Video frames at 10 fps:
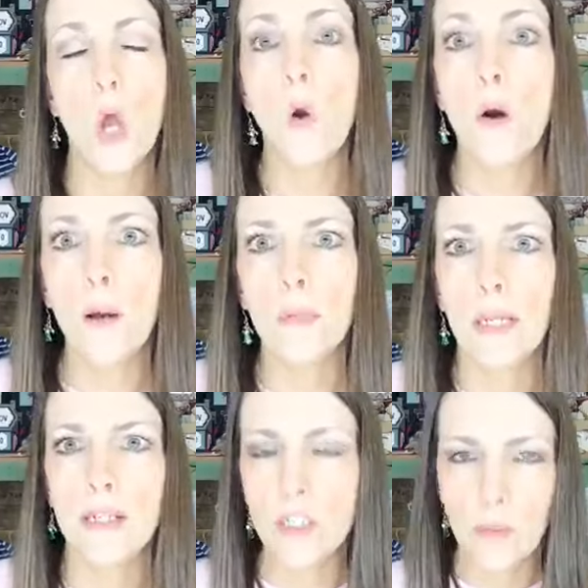no
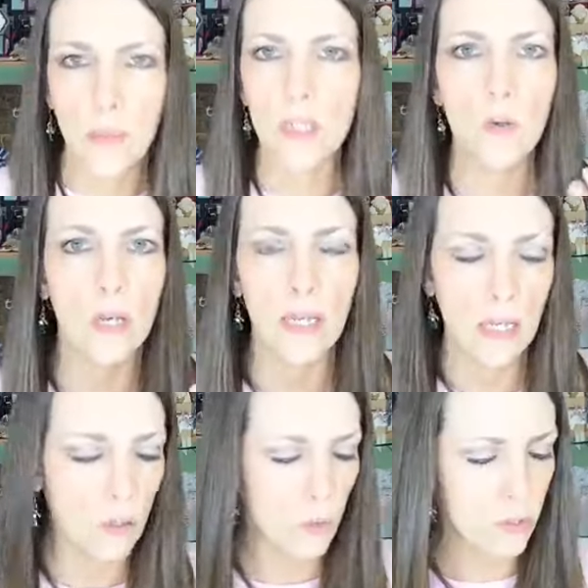obligation, but you can
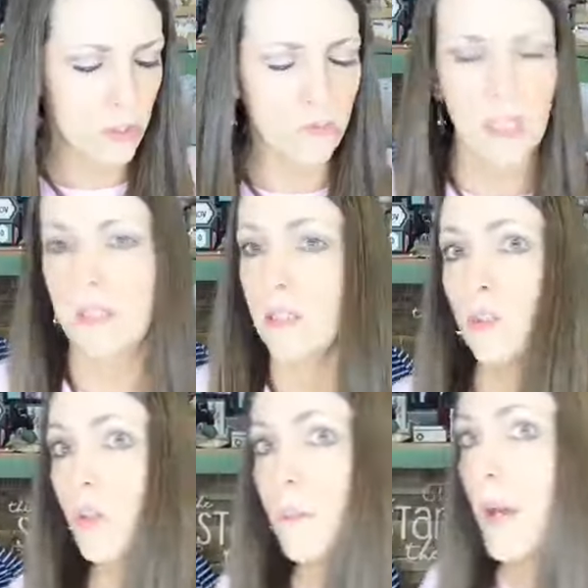get cool stuff like this. You can